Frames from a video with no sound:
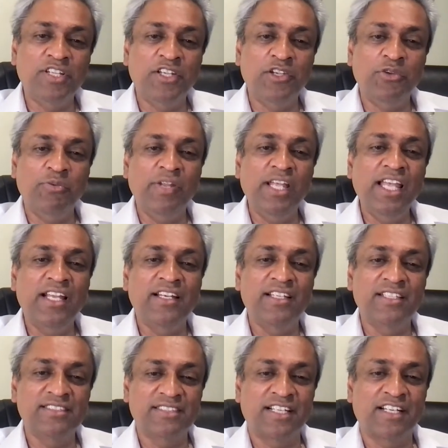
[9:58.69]

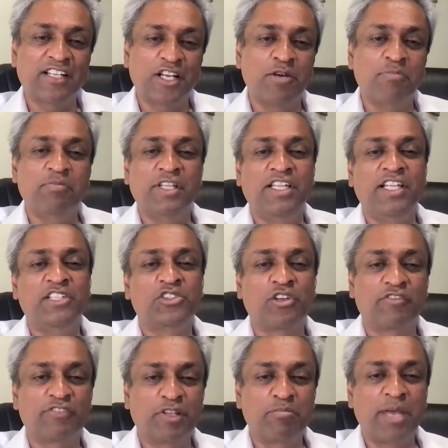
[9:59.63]
uniqueness that come with each
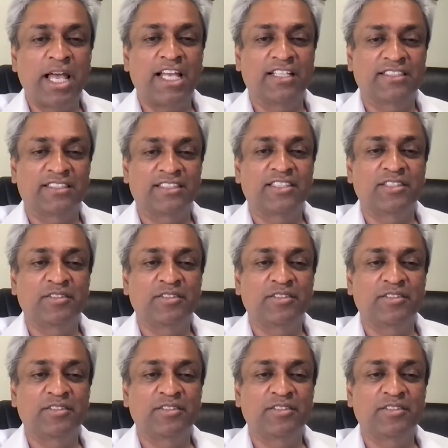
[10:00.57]
of the banks.